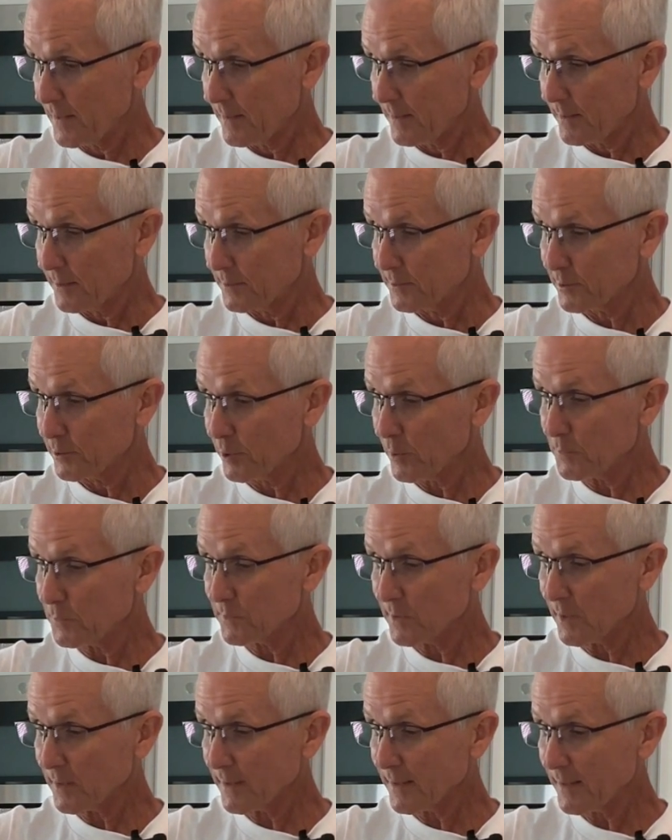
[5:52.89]
the soup's
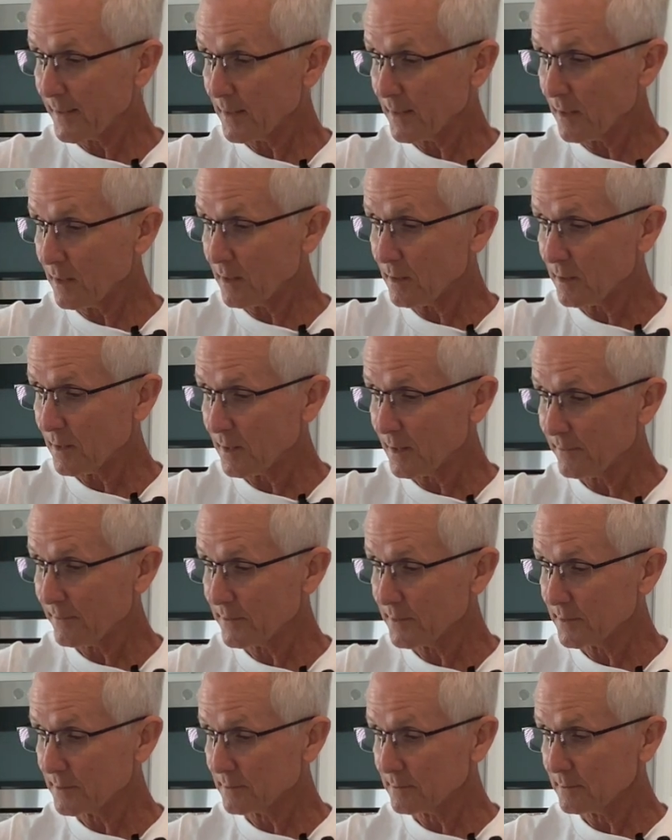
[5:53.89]
not getting all of
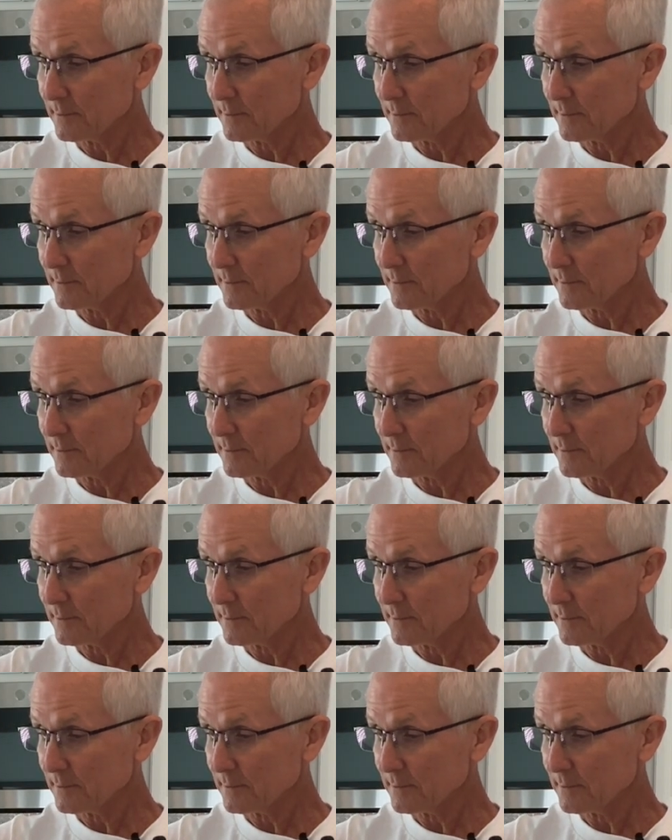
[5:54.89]
it.